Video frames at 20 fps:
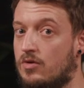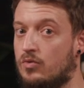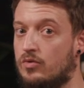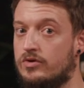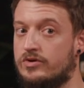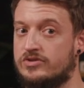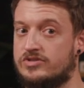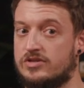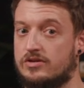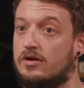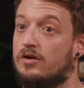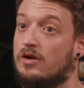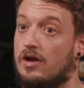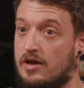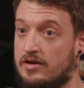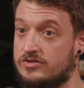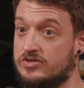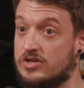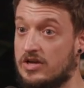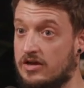was
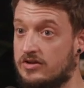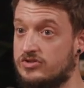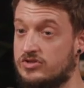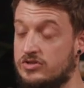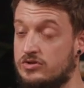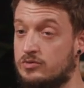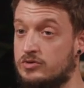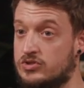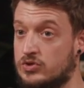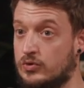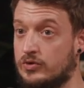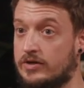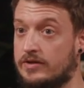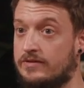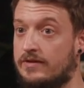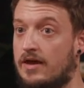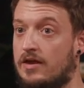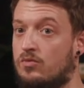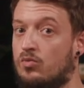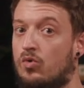as, as you were
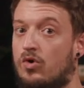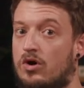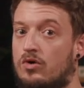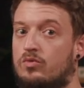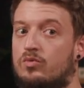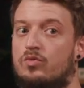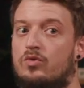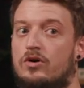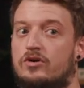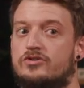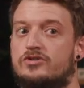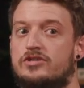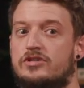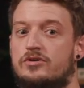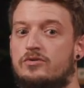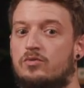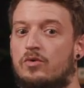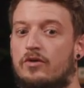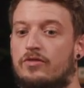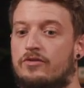talking then, what, what do
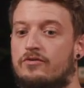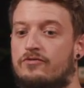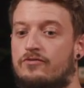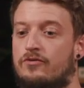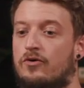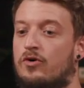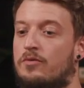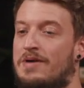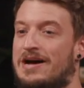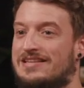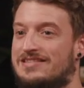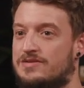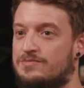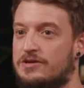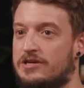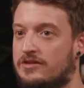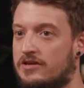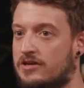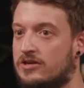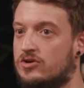you want the format to
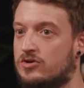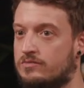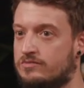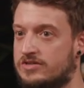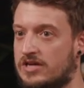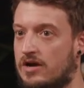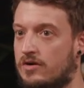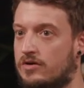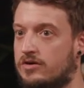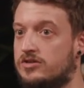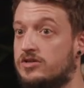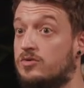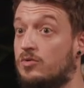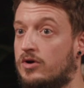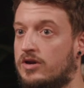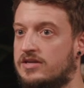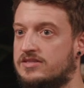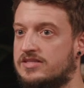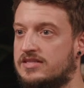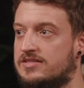be that it comes out in? Do you
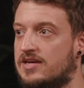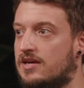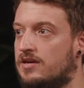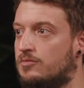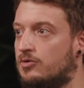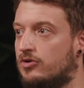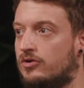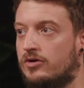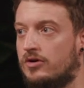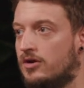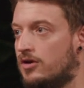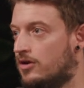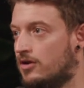want it as a table?